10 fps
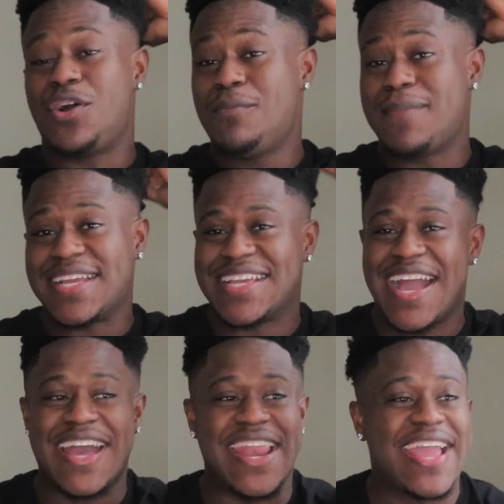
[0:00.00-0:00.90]
Oh my
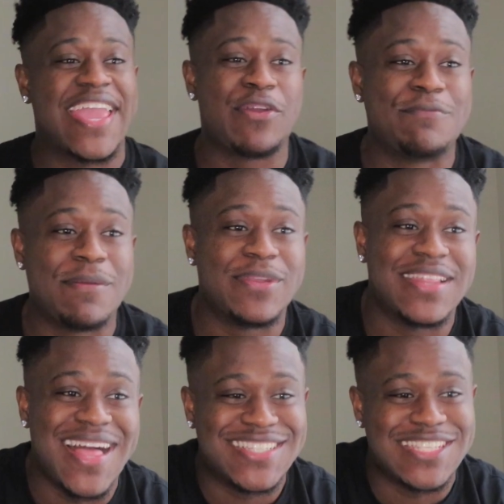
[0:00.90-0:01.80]
God, I can't remember
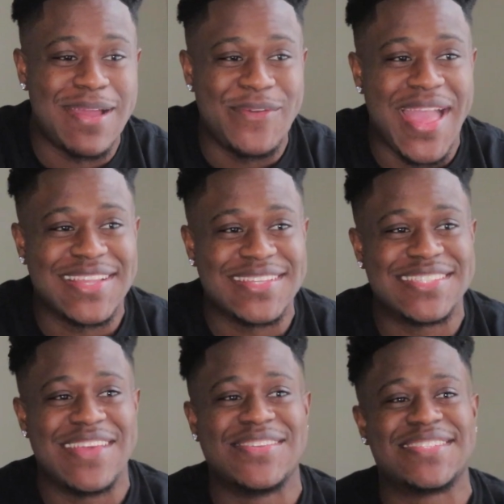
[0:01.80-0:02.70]
the last time I reacted to
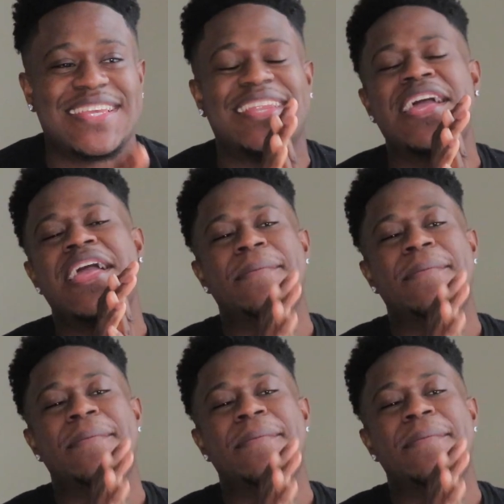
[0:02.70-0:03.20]
17.